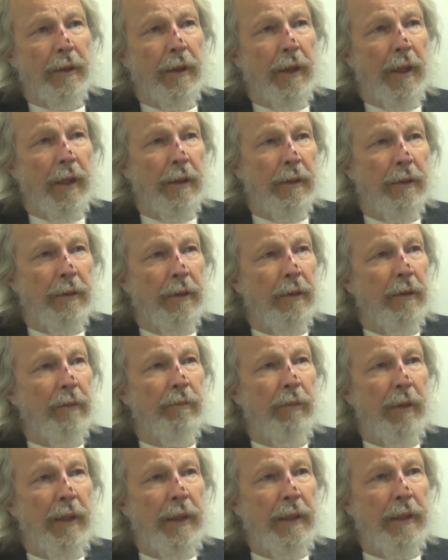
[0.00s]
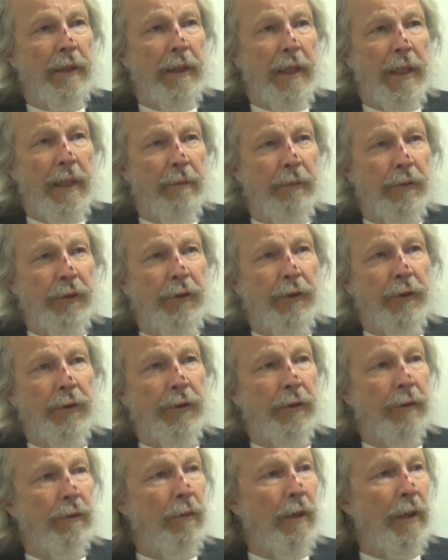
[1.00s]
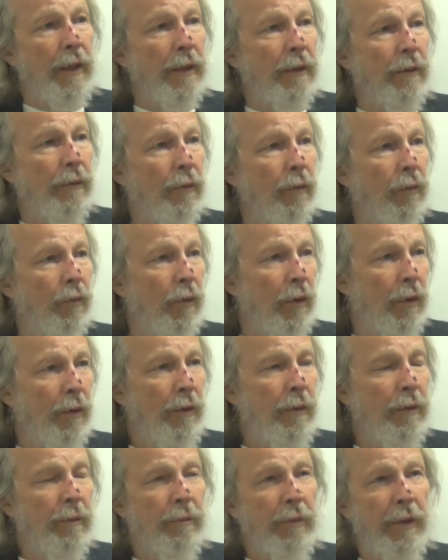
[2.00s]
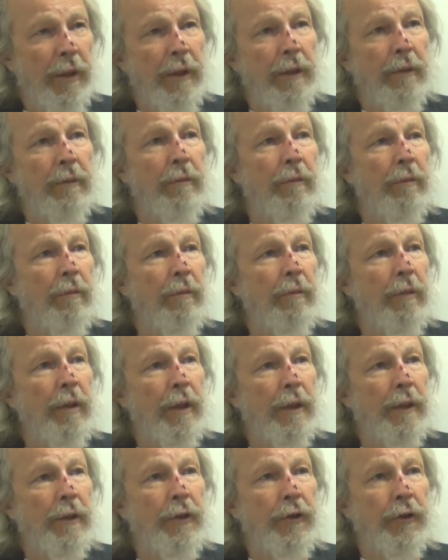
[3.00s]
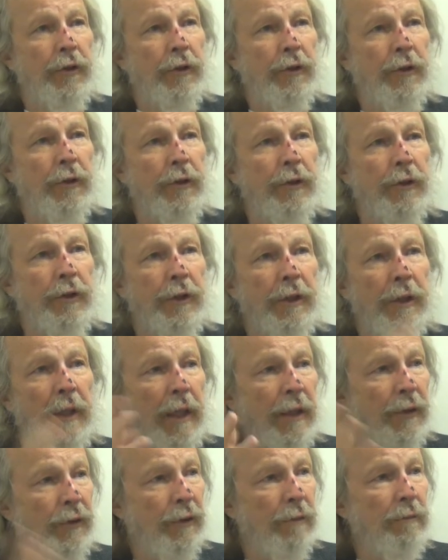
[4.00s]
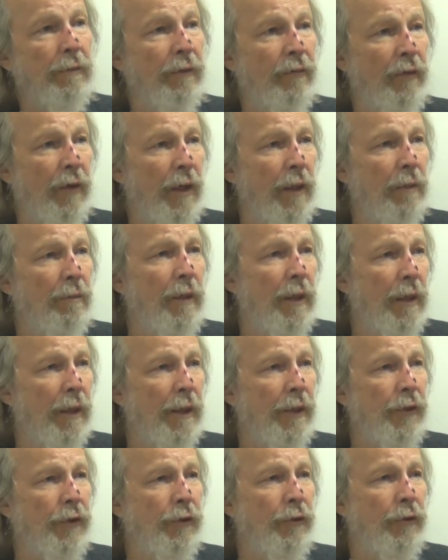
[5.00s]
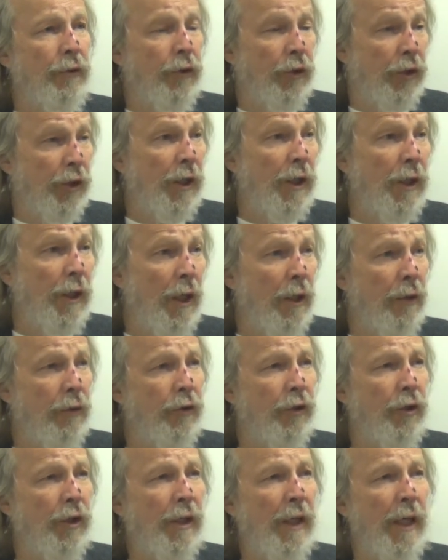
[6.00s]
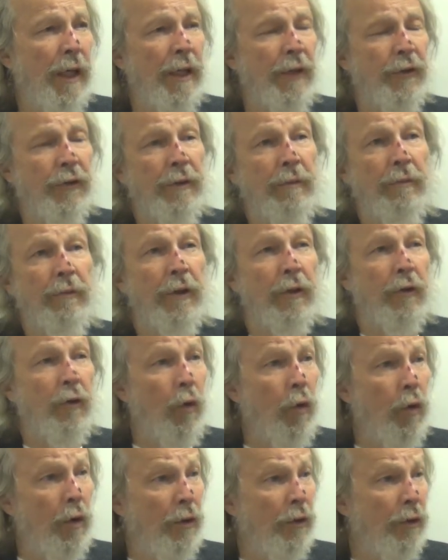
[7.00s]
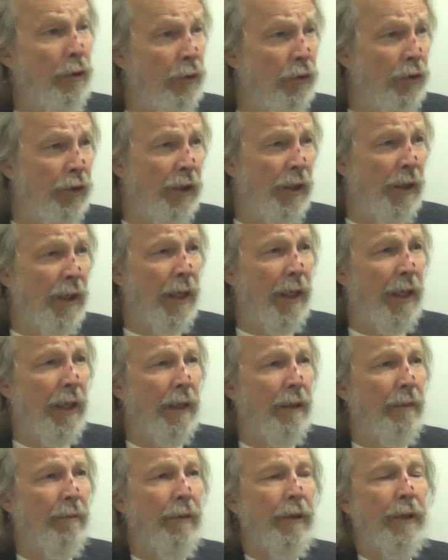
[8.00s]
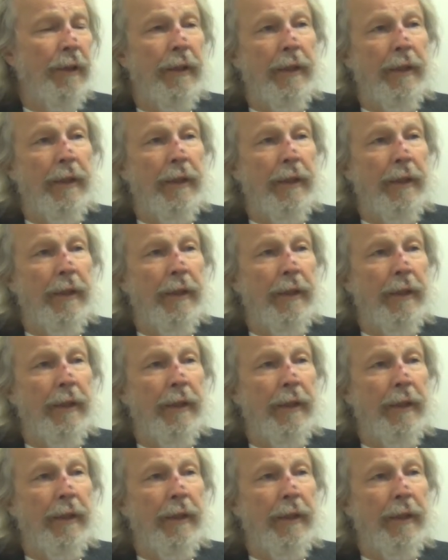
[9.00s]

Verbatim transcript: I don't know if brain damage is the right word, but but she has some developmental issues. She knows she has them. The court knew she had them.